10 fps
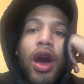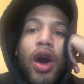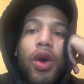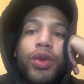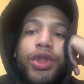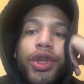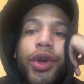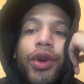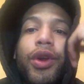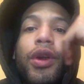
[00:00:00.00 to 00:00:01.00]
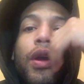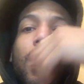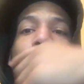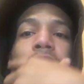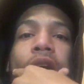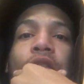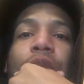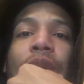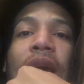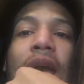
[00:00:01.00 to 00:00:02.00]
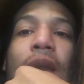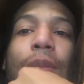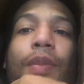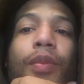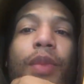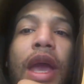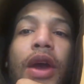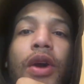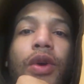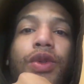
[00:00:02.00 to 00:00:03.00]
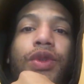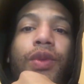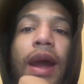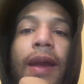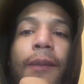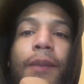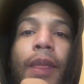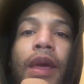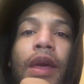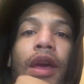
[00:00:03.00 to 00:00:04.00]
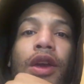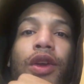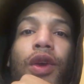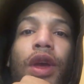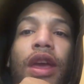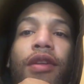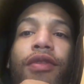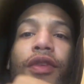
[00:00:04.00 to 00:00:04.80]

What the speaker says: culture of black males, right? If